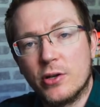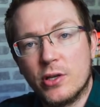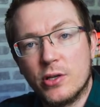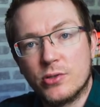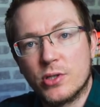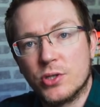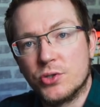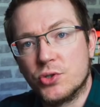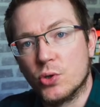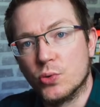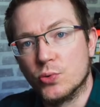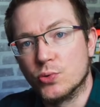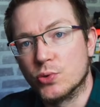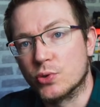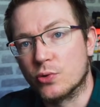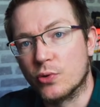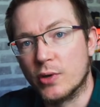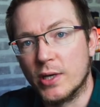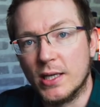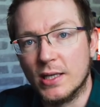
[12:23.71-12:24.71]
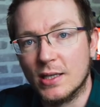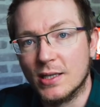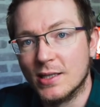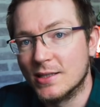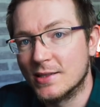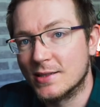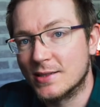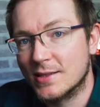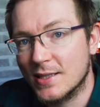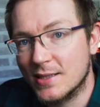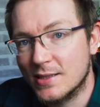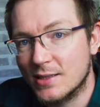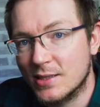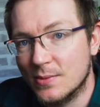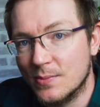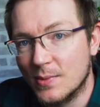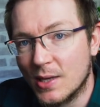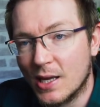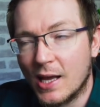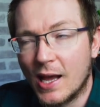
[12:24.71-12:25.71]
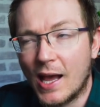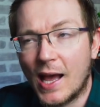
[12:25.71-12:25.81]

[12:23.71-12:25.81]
I use a dual screen system,